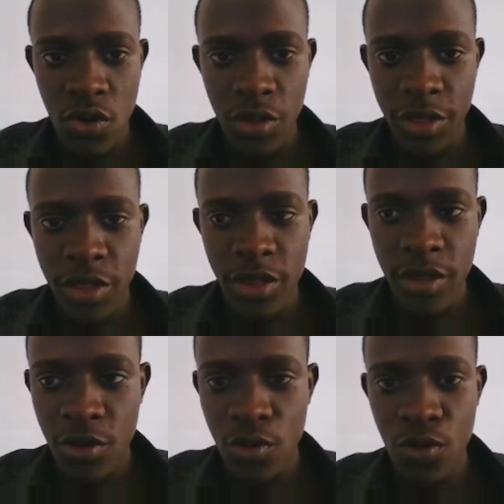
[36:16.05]
auth
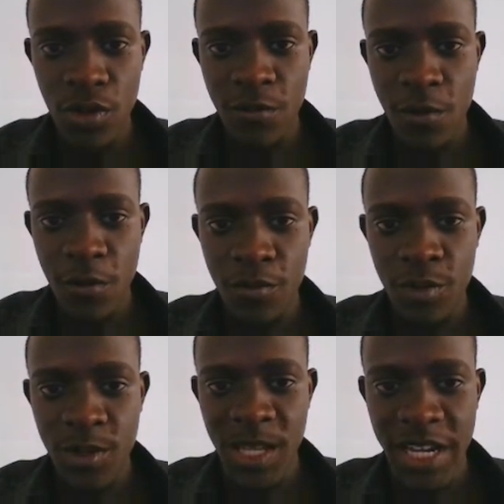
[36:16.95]
hook from
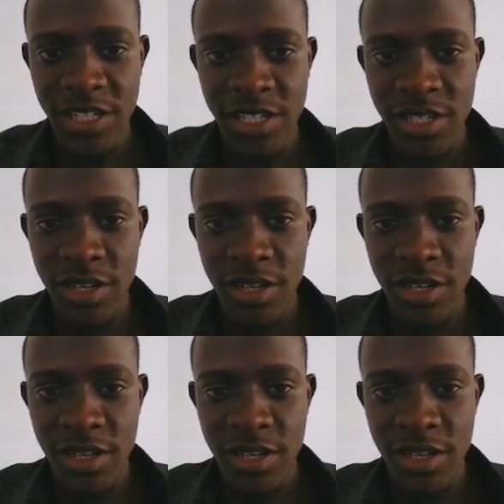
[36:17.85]
that